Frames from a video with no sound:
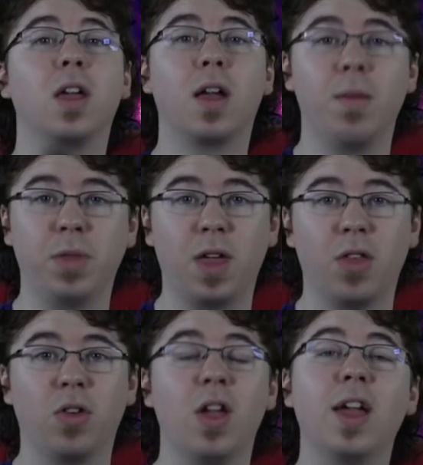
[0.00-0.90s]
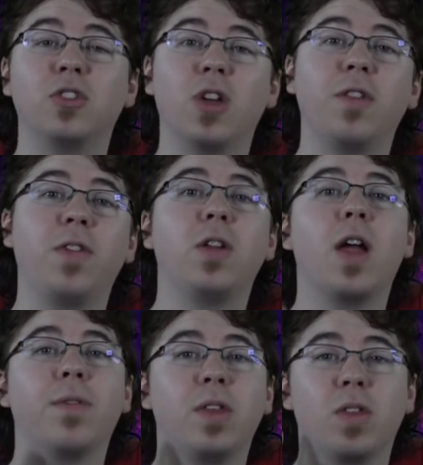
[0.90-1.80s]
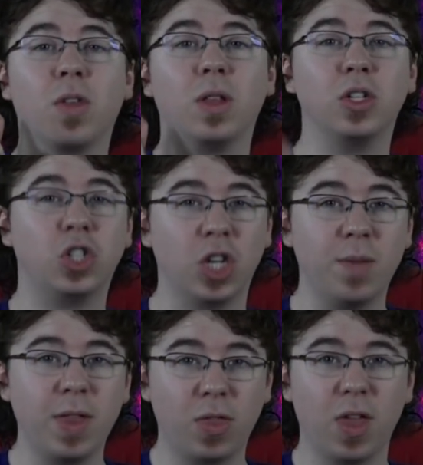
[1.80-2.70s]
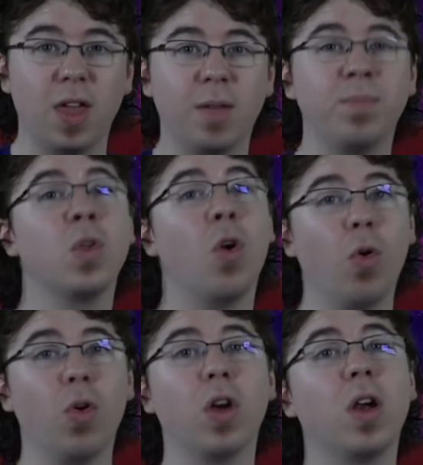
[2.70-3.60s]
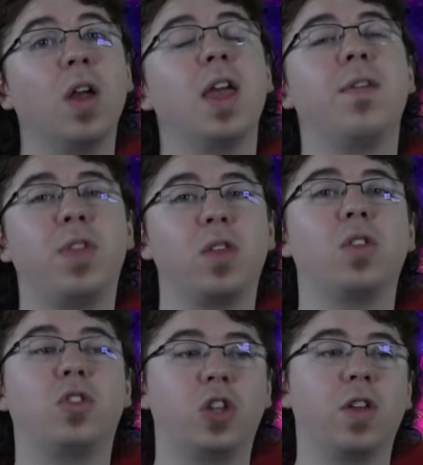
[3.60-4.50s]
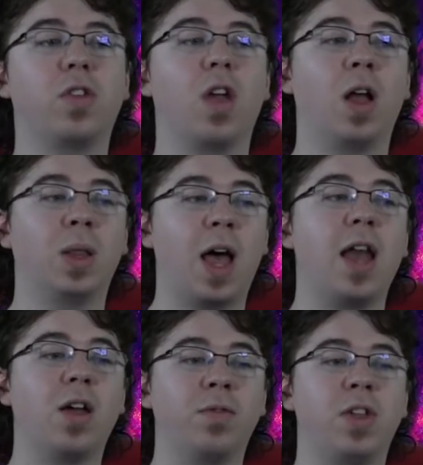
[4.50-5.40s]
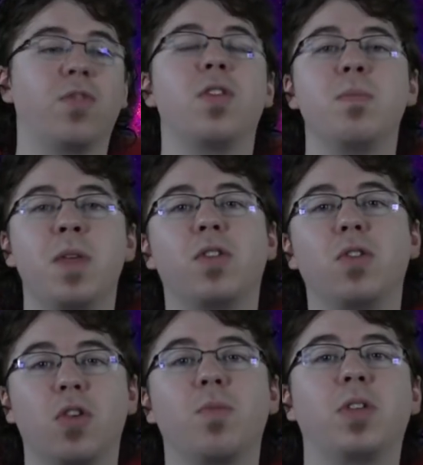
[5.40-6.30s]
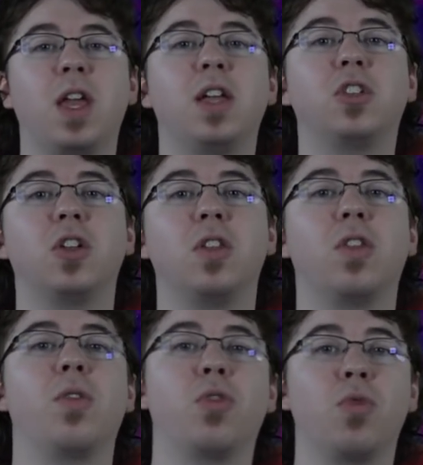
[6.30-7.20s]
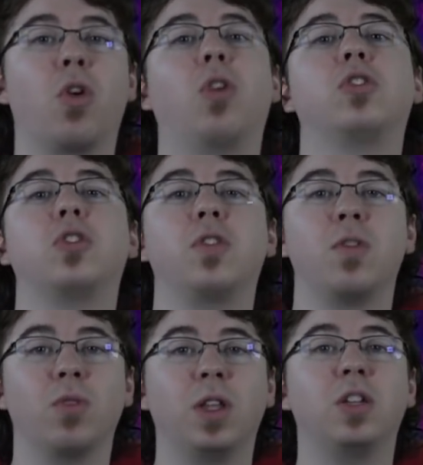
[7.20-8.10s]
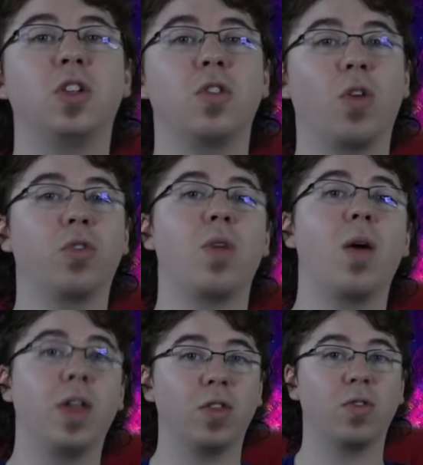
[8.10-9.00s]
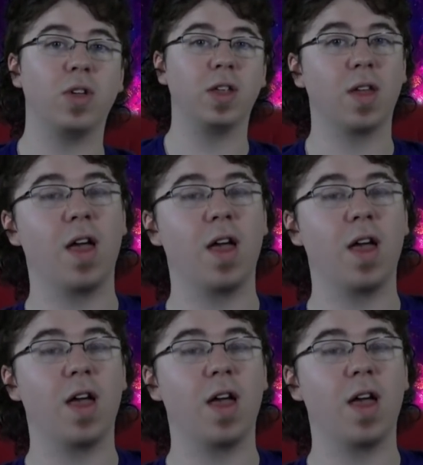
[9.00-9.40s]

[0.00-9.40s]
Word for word: can come together and try to figure out if this is a legitimate thing or if this is just a lot of different misinterpretations through cultures and religions all throughout history and